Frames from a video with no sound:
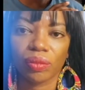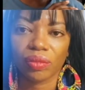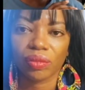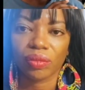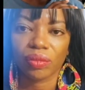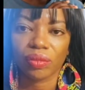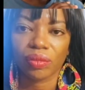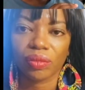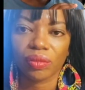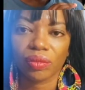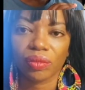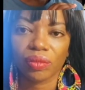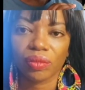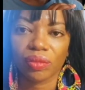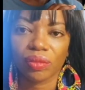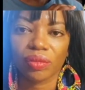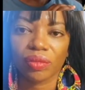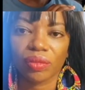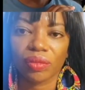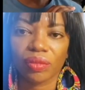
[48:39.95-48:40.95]

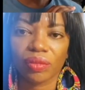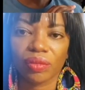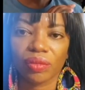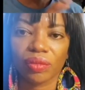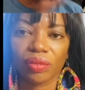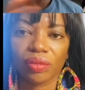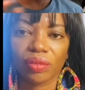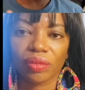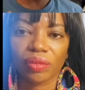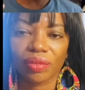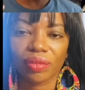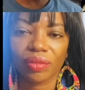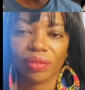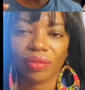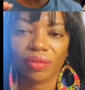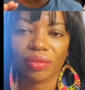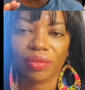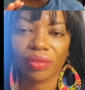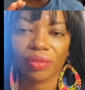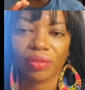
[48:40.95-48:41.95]

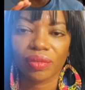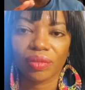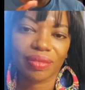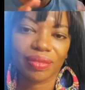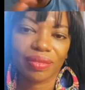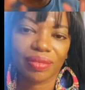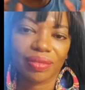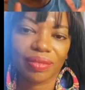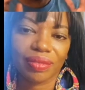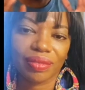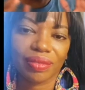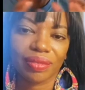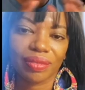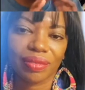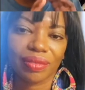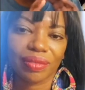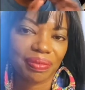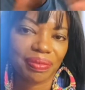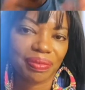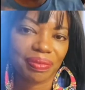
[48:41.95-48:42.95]

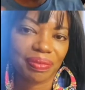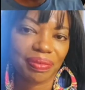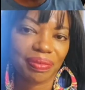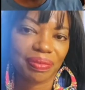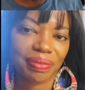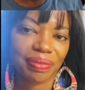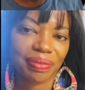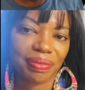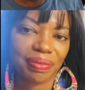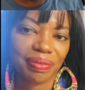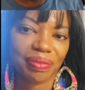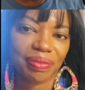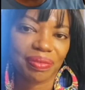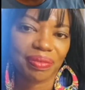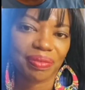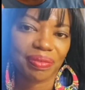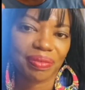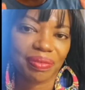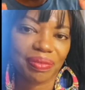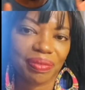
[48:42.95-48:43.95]

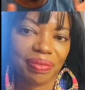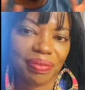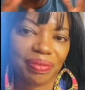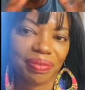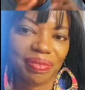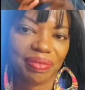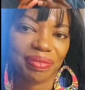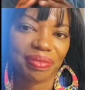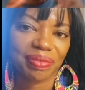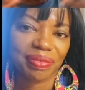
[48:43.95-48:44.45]
(not speaking)